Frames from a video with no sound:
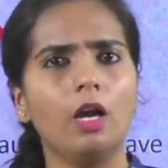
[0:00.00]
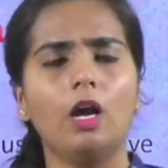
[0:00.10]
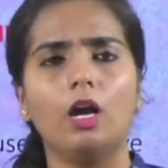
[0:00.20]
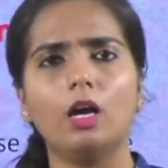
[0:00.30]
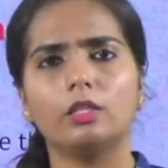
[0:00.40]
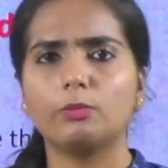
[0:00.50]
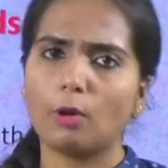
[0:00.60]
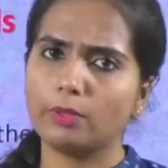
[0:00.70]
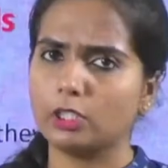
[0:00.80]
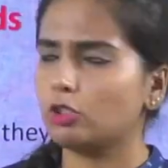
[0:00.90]
the
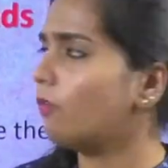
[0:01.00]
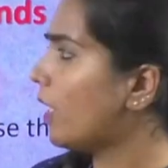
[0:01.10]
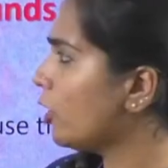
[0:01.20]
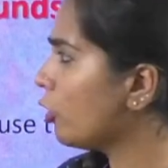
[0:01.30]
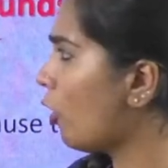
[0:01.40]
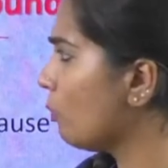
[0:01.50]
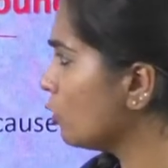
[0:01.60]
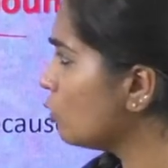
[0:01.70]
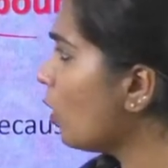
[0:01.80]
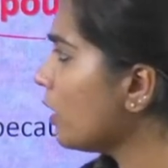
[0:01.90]
properties of ionic
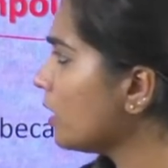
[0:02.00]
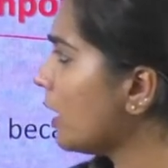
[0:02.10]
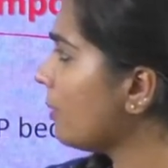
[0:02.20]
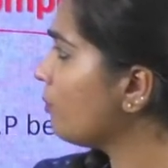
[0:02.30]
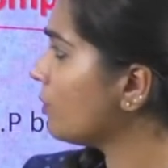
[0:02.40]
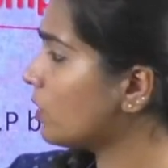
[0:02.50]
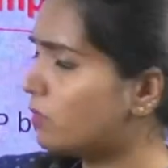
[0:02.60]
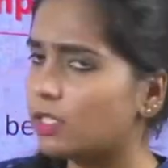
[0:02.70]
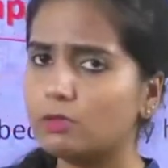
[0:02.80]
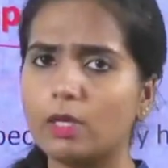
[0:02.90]
compounds. What are they? The
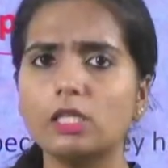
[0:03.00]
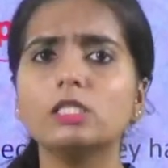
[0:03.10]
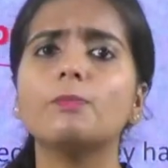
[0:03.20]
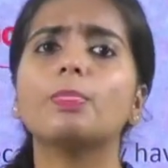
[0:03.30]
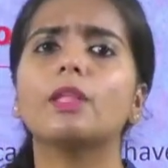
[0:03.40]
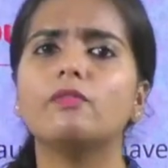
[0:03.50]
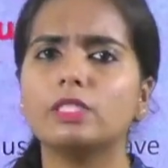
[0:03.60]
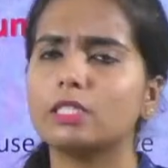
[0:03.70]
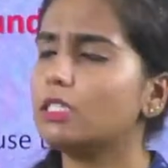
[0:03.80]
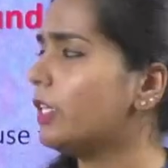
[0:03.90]
first one is
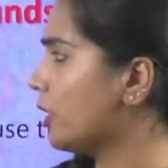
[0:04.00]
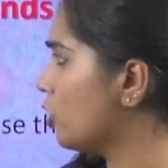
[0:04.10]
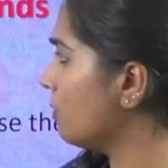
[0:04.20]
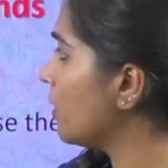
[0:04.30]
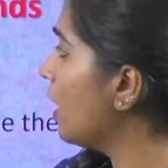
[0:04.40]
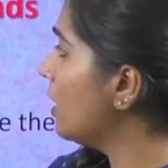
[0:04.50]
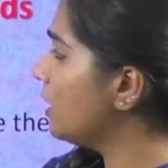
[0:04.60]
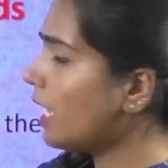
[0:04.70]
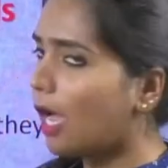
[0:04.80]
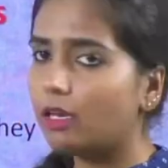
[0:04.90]
physical nature. They
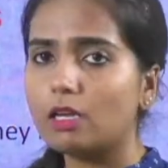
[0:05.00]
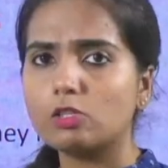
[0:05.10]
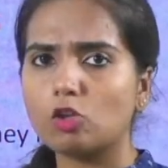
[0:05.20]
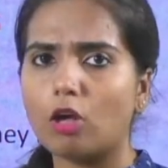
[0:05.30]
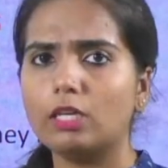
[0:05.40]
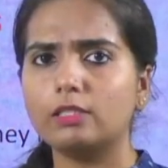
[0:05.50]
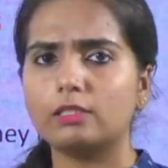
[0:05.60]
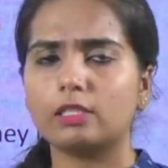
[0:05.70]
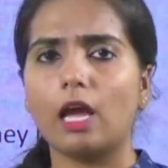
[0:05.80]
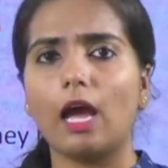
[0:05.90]
are
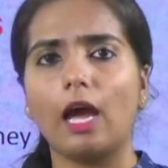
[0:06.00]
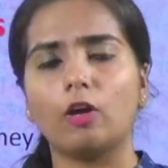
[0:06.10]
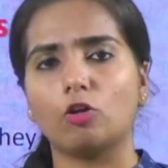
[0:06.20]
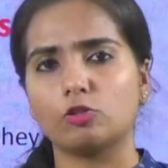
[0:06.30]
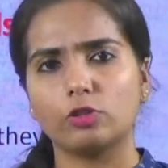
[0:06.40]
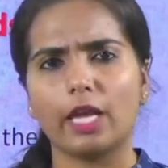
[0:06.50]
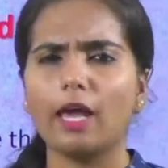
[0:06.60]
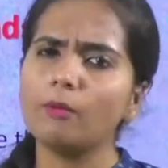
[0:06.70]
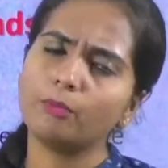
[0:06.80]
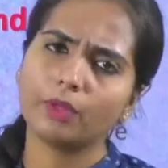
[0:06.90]
solids and also they are
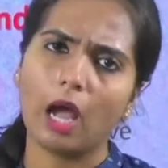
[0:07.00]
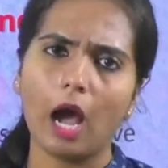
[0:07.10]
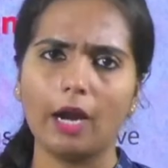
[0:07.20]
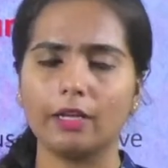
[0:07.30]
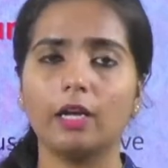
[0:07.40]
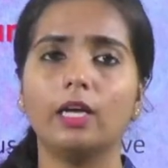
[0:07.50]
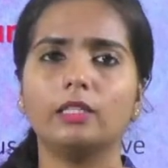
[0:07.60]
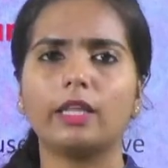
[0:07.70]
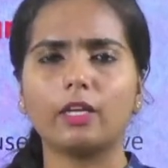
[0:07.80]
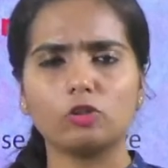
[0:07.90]
hard.
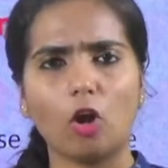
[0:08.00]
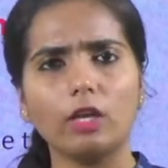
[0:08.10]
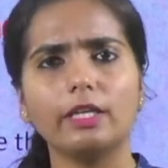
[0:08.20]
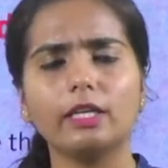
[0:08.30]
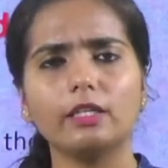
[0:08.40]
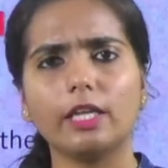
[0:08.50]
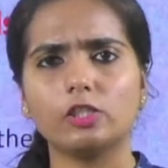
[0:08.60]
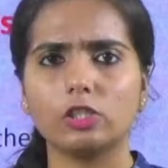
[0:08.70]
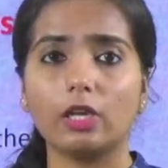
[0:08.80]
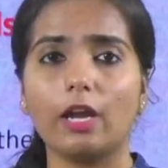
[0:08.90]
They are solid in
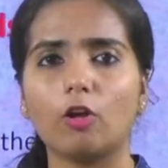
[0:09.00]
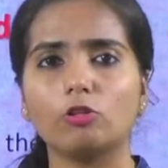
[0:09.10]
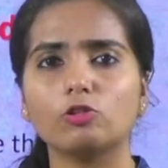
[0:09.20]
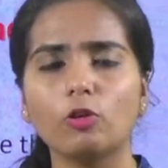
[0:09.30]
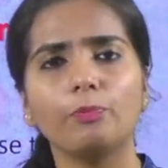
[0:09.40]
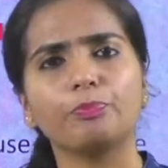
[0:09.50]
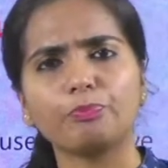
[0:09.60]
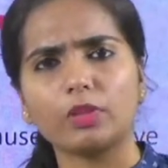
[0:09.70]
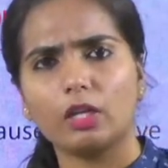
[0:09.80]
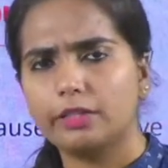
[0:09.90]
nature and also
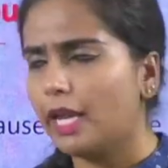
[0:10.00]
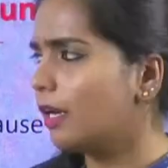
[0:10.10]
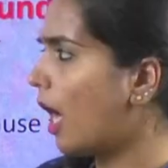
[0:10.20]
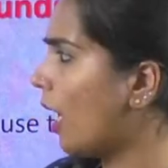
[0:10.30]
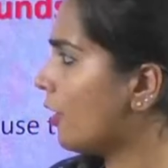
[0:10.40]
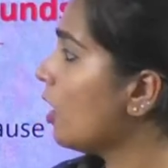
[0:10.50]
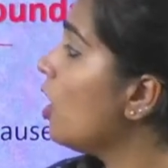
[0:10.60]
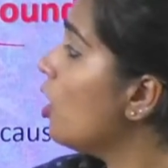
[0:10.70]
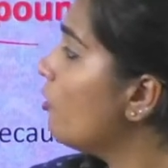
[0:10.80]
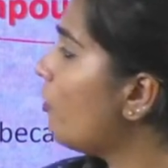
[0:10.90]
they are hard.
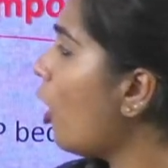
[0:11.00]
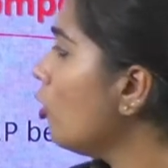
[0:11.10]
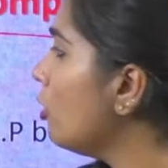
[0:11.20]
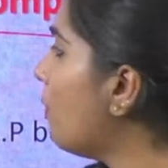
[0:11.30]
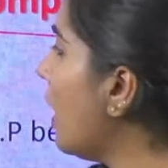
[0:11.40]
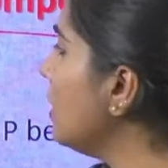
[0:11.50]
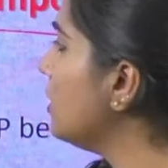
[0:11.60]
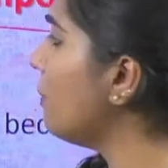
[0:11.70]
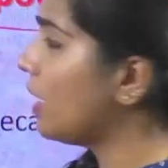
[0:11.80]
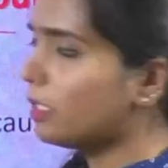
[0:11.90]
Followed by the
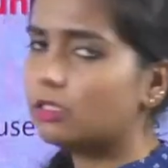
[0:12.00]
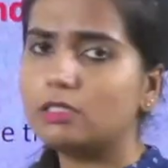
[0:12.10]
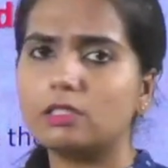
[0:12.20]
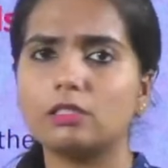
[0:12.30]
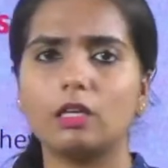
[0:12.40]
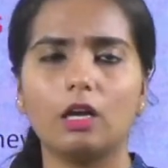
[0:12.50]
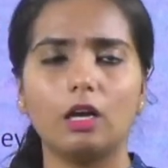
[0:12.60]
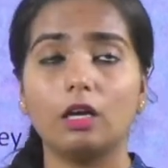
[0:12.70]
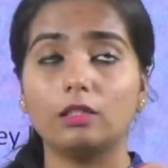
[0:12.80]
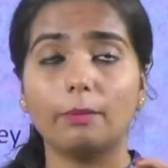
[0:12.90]
metals,
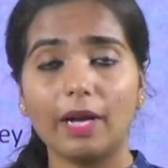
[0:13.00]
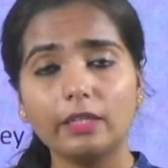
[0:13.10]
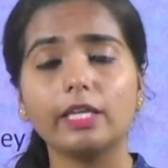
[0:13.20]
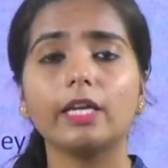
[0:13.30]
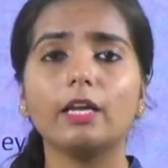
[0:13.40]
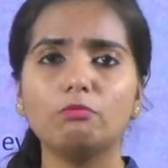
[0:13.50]
the melting and